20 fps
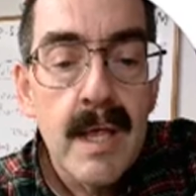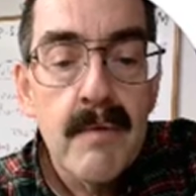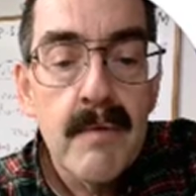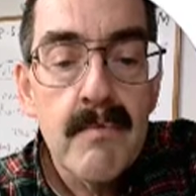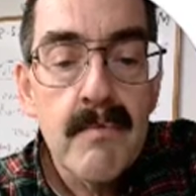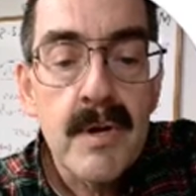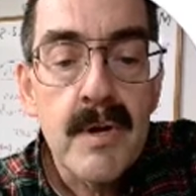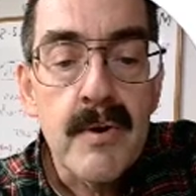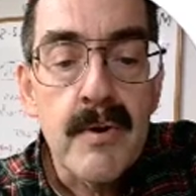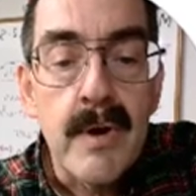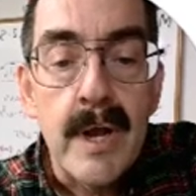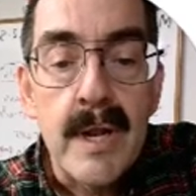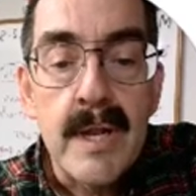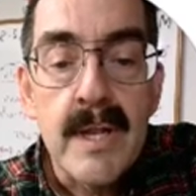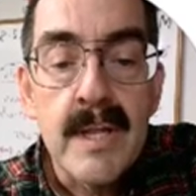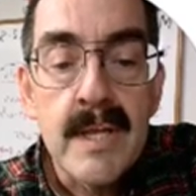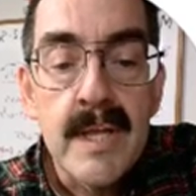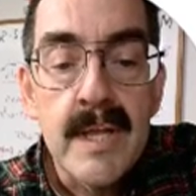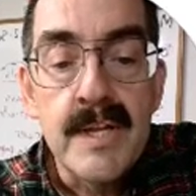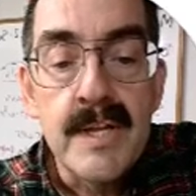And we're
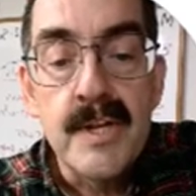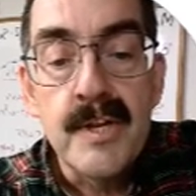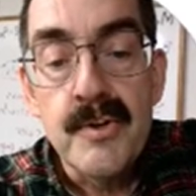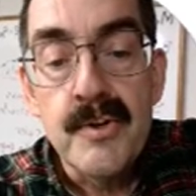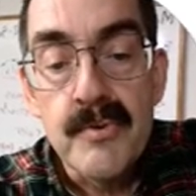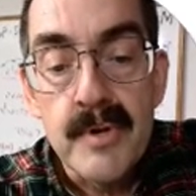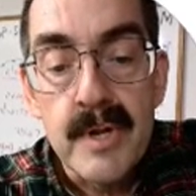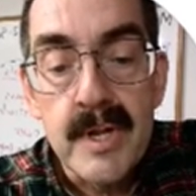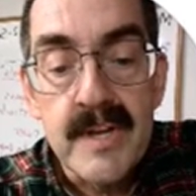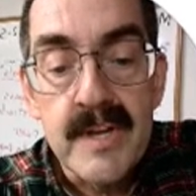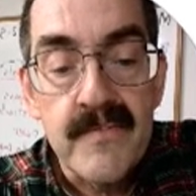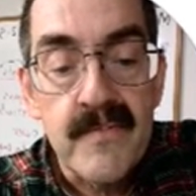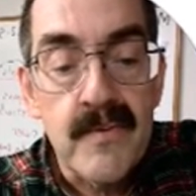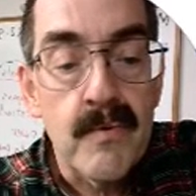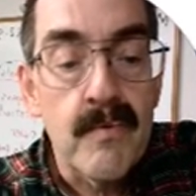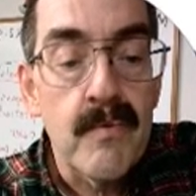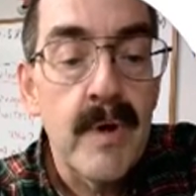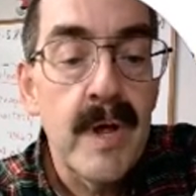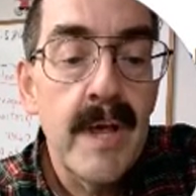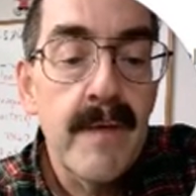correct. Can you do it a
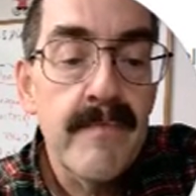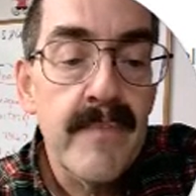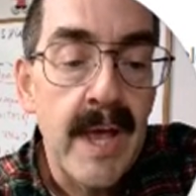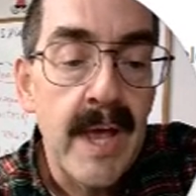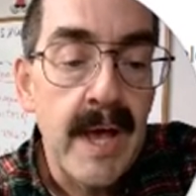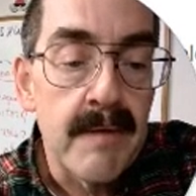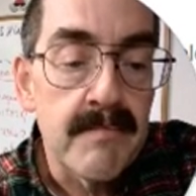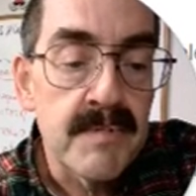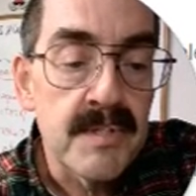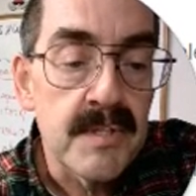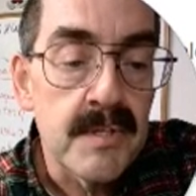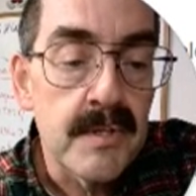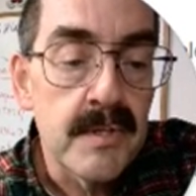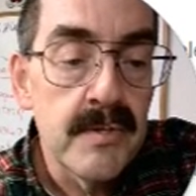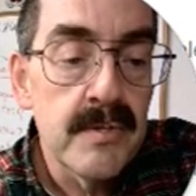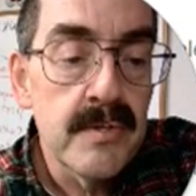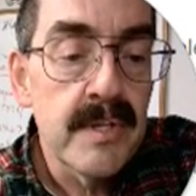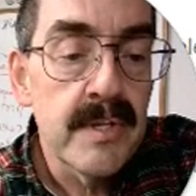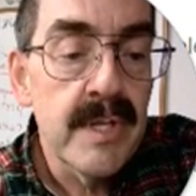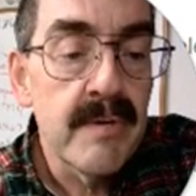different way?
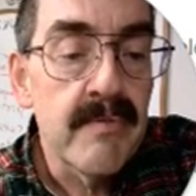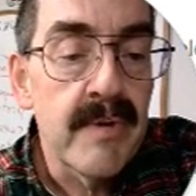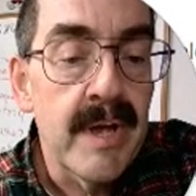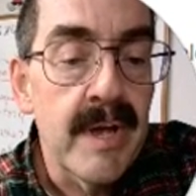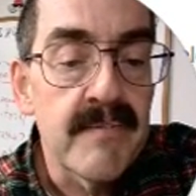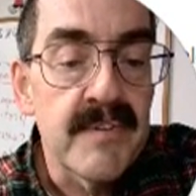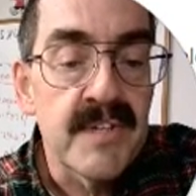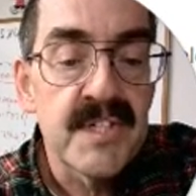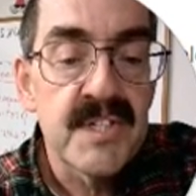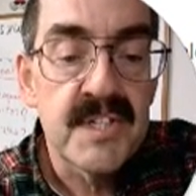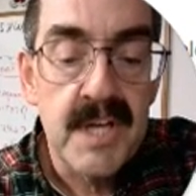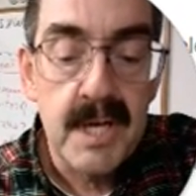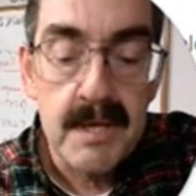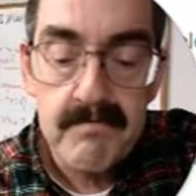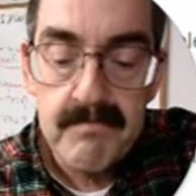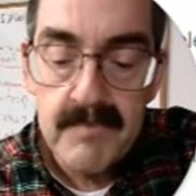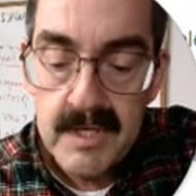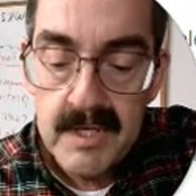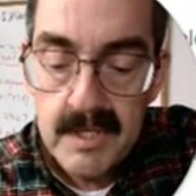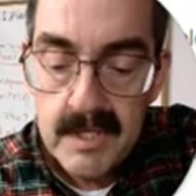Absolutely. We have a
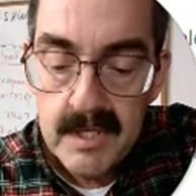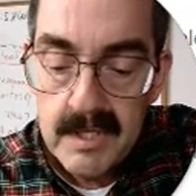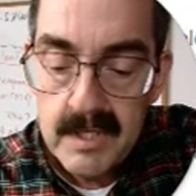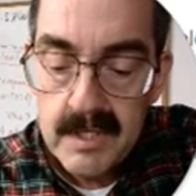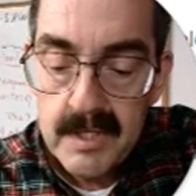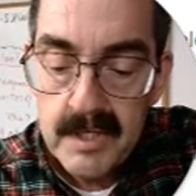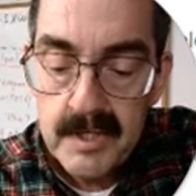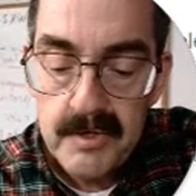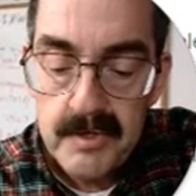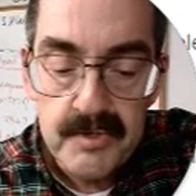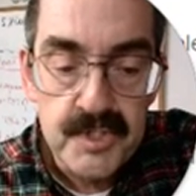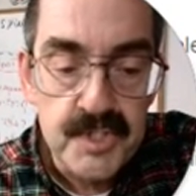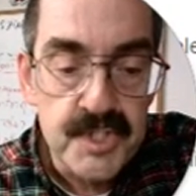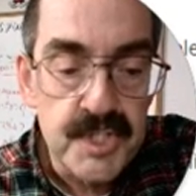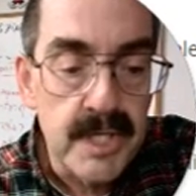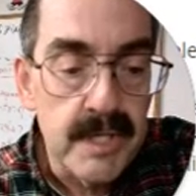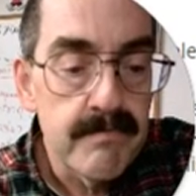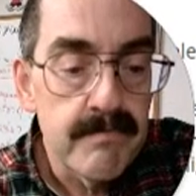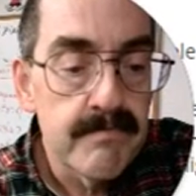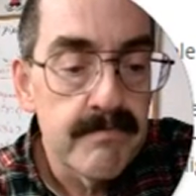segment
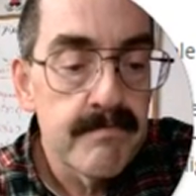UG.